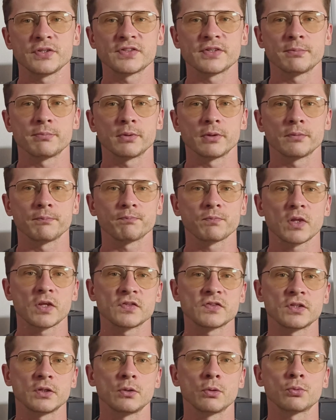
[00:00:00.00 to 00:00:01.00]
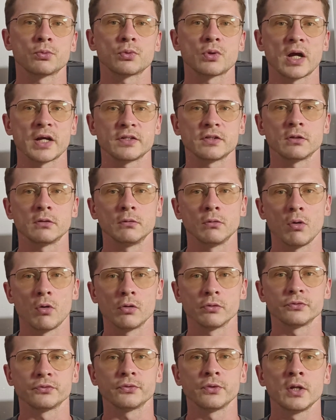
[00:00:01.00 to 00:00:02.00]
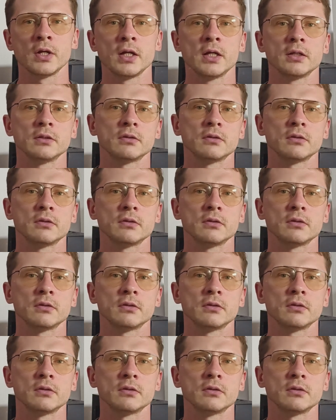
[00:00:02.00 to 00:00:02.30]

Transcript: principle. Instead of writing long,